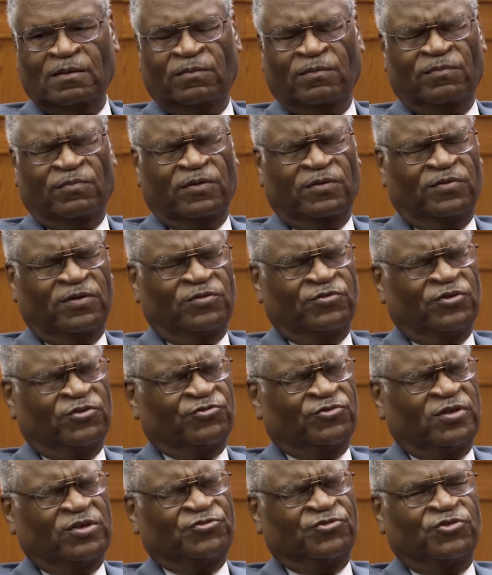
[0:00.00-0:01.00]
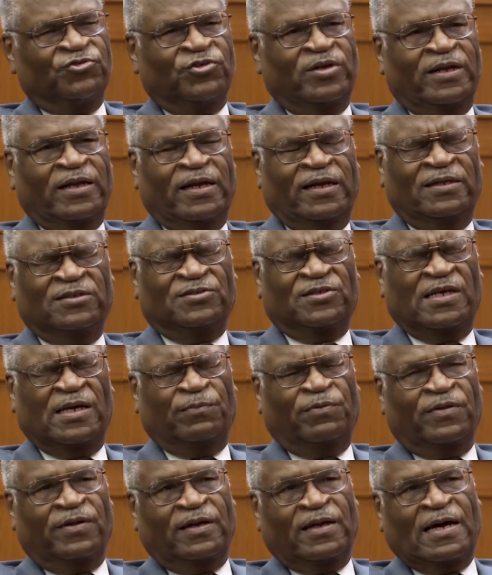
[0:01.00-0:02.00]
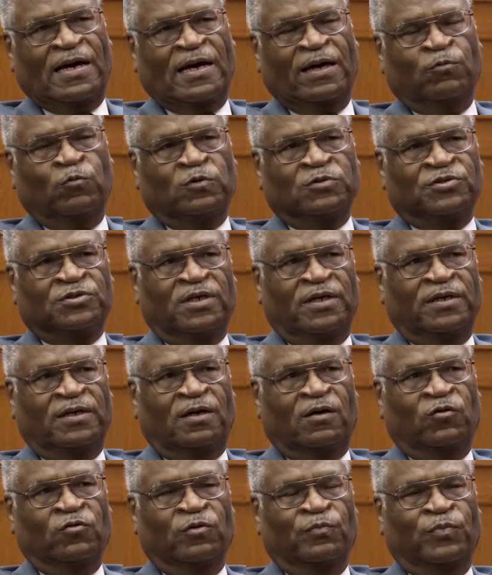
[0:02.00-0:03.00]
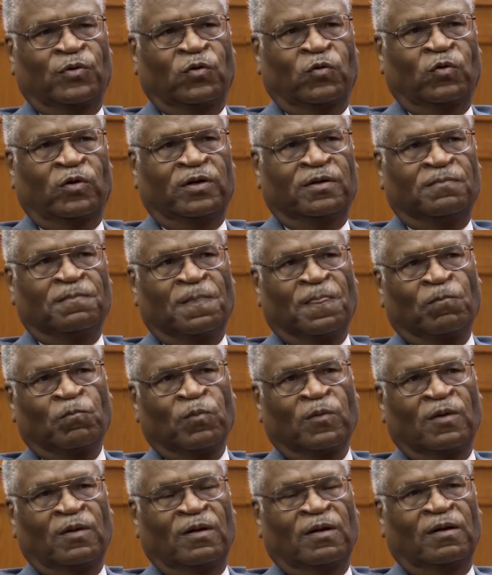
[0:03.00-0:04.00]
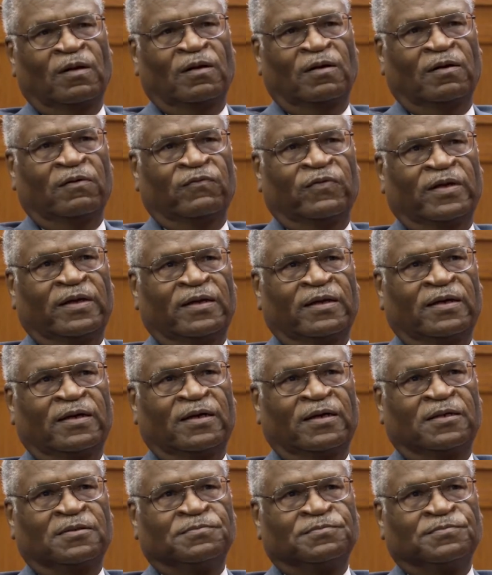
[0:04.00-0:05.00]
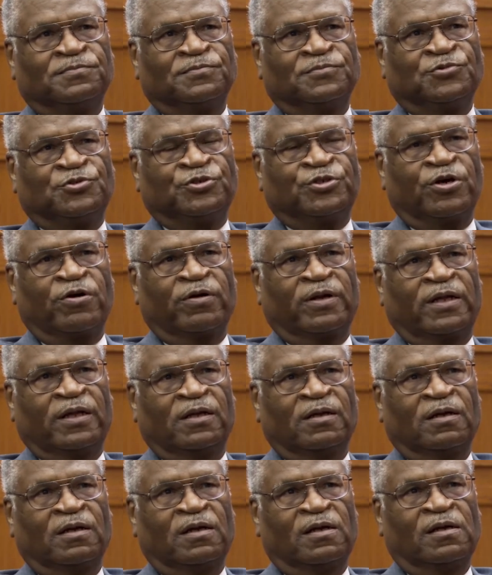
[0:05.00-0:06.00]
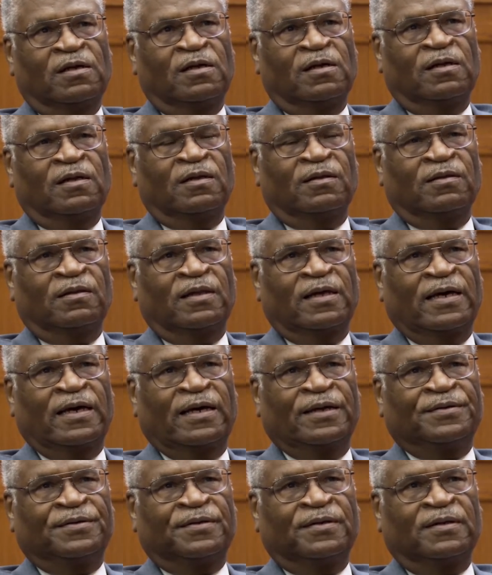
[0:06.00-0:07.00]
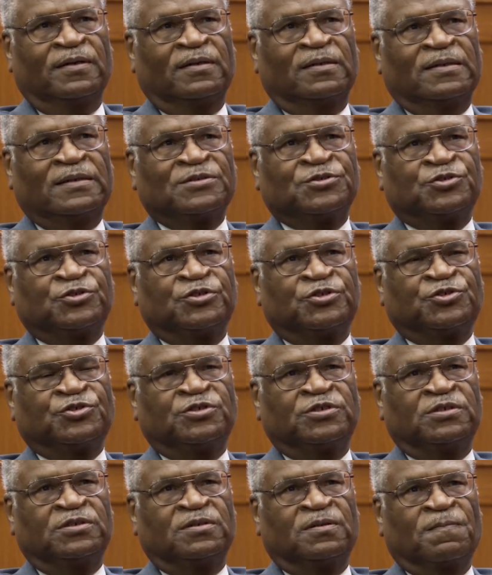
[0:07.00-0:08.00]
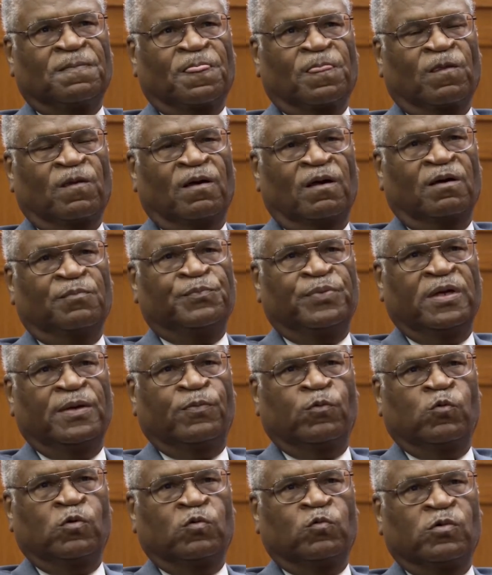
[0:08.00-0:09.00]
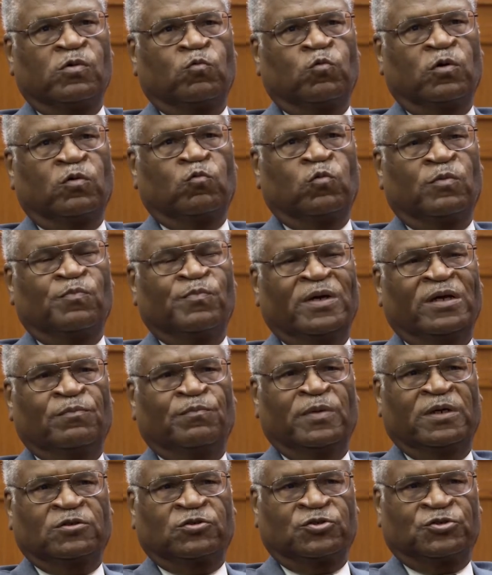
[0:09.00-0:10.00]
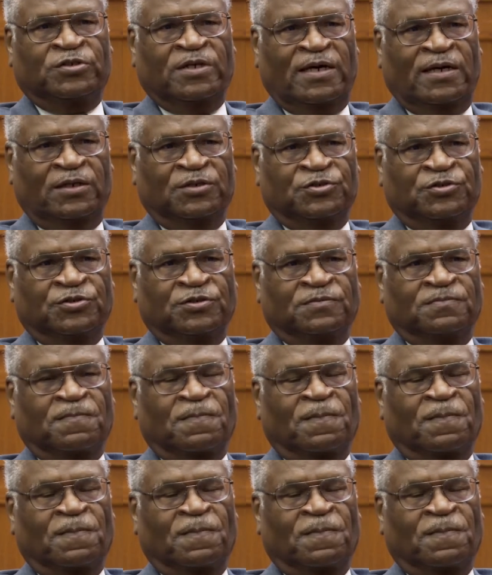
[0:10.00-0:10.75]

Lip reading: This is an example that I was on the board of a charity that assisted people with mental challenges.